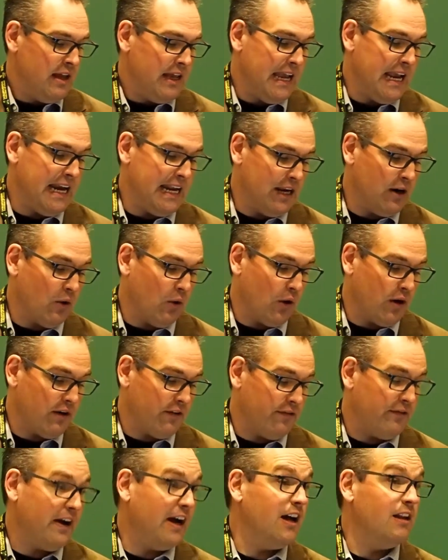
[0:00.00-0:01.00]
any
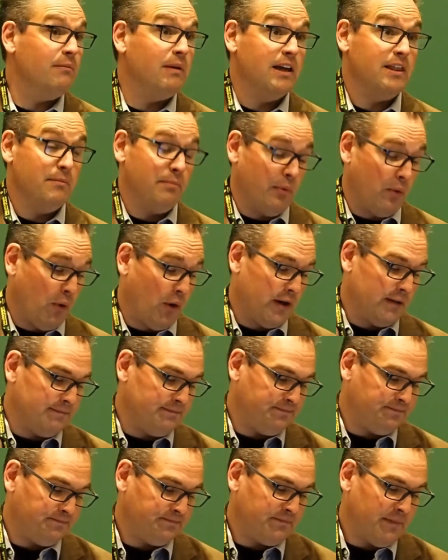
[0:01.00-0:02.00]
order filed by the board.
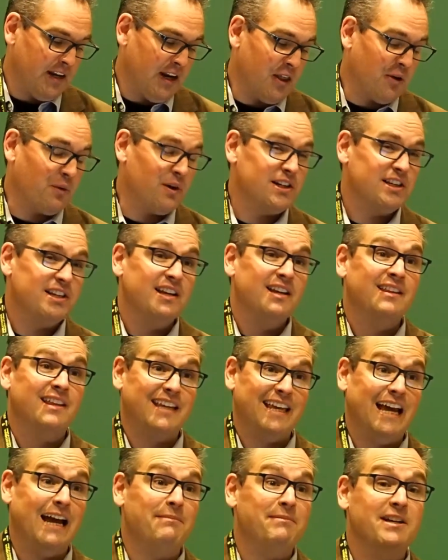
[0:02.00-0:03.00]
In other words, the
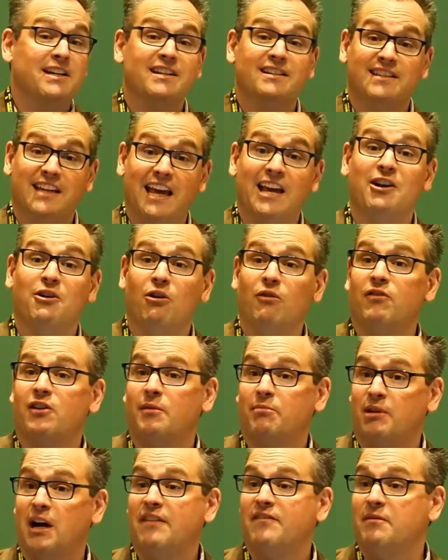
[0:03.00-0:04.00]
Cabinet can take
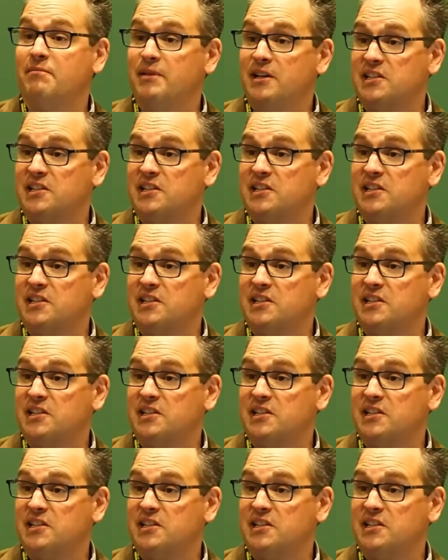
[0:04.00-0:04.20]
over a private